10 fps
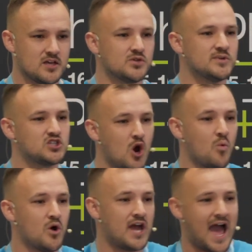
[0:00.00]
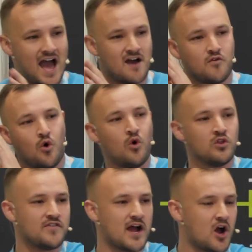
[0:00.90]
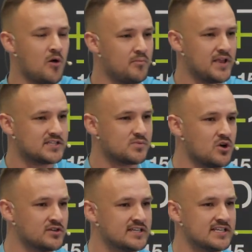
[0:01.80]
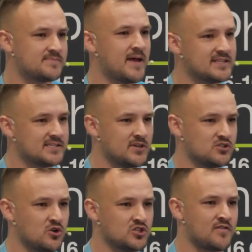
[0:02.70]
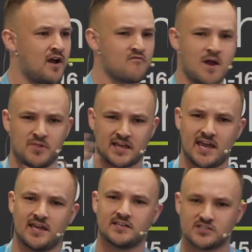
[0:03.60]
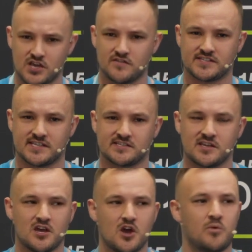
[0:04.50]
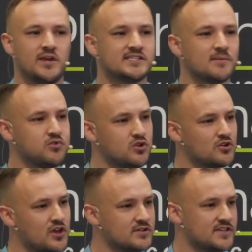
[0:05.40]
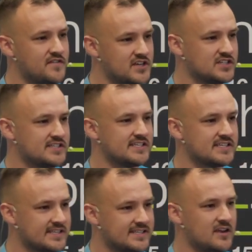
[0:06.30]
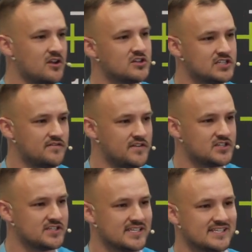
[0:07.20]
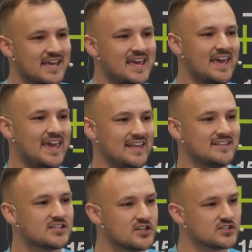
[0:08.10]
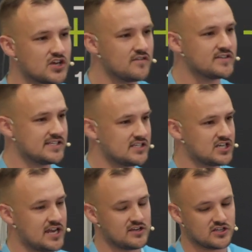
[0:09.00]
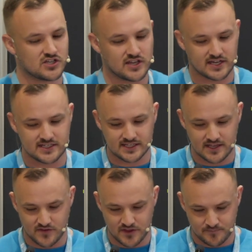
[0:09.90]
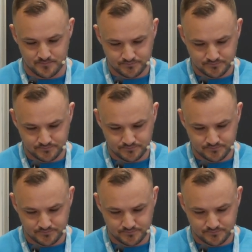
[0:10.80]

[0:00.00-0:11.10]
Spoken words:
So we don't want to have all of that complex world in dispensing we talked around replicated in services. We need to plug those efficiencies and the technology efficiencies into the services agenda so they can deliver them.